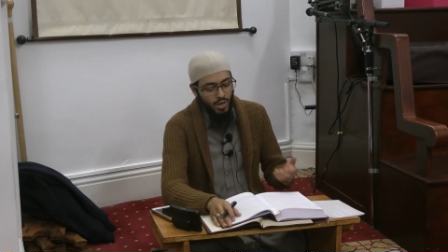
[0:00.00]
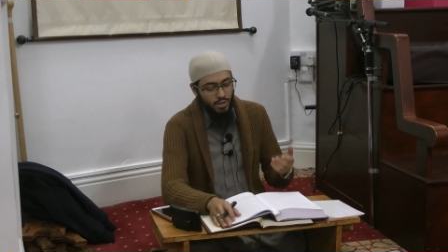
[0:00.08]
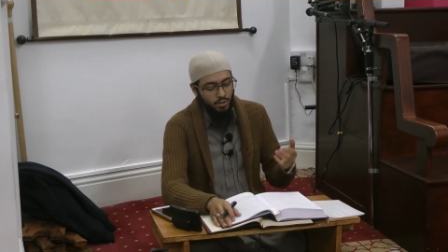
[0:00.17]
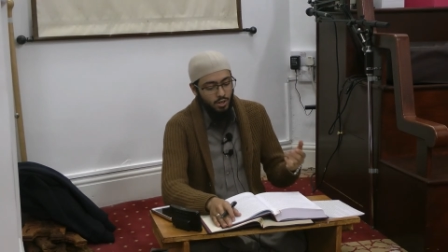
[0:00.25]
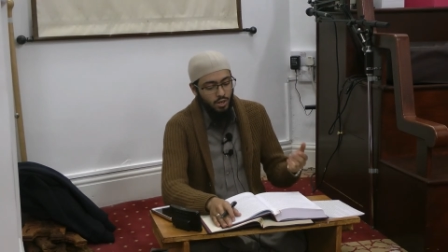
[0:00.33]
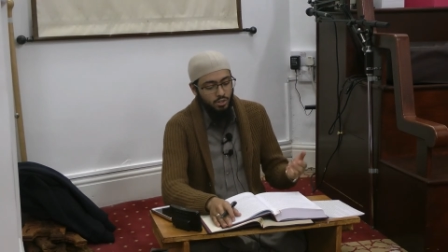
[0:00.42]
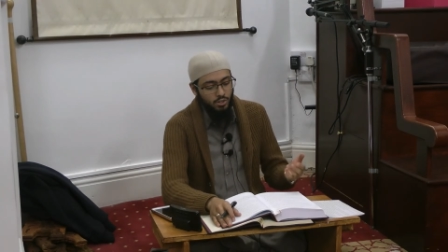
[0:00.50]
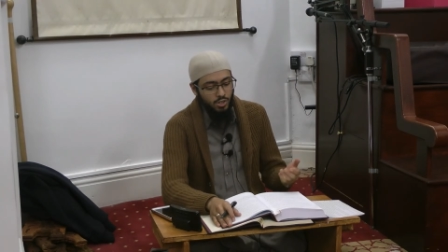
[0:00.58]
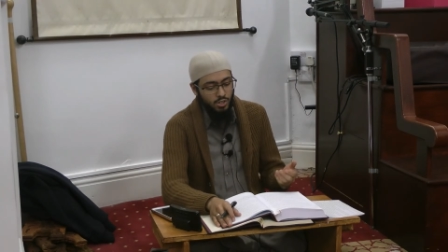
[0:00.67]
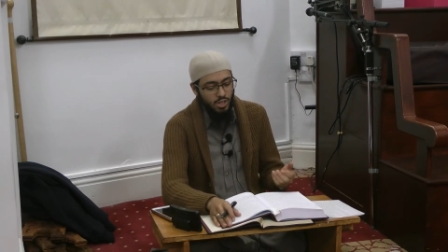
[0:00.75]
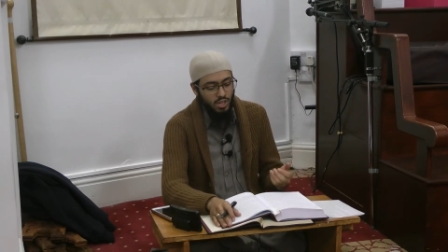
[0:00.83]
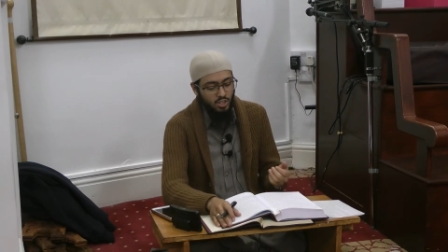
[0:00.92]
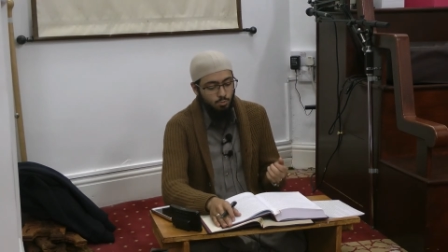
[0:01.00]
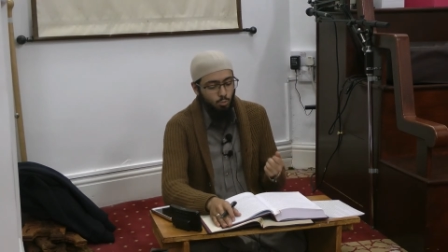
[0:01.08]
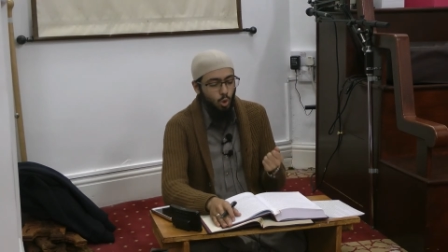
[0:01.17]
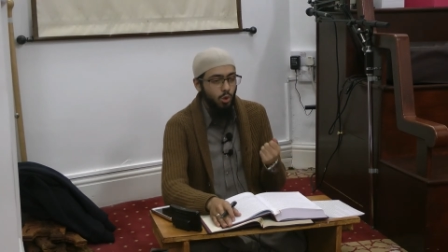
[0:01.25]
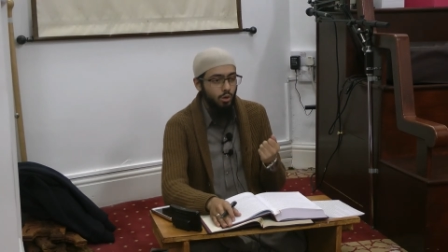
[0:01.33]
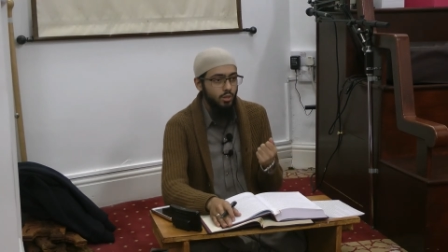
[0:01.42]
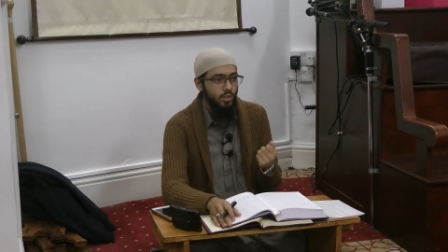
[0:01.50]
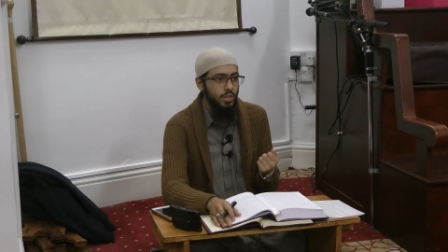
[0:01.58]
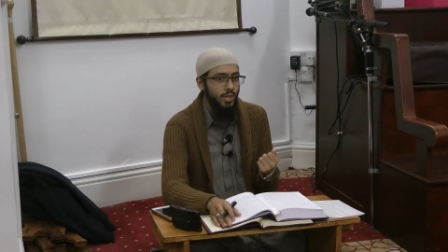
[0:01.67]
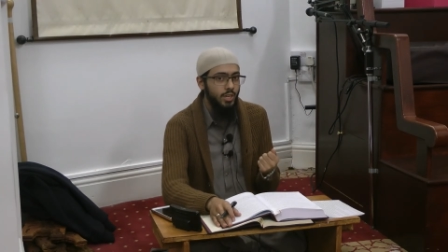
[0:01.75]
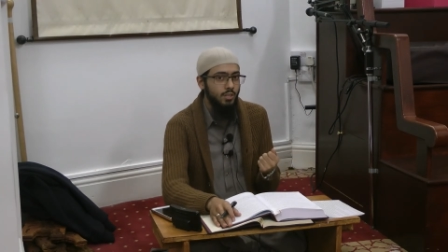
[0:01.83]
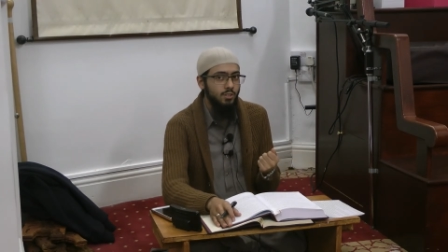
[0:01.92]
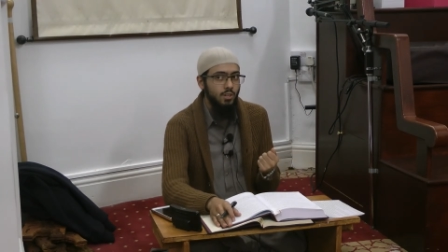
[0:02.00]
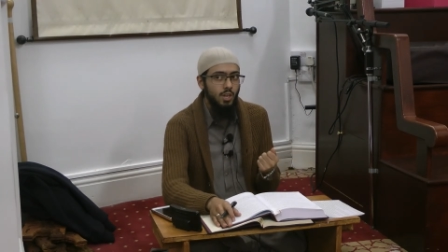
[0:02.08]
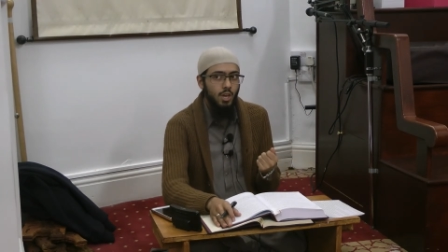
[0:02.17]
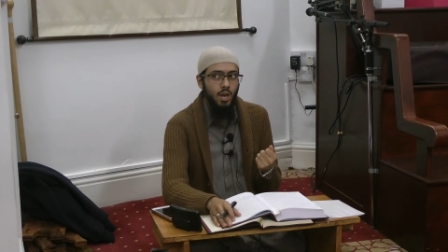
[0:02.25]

and nurtures his muhr his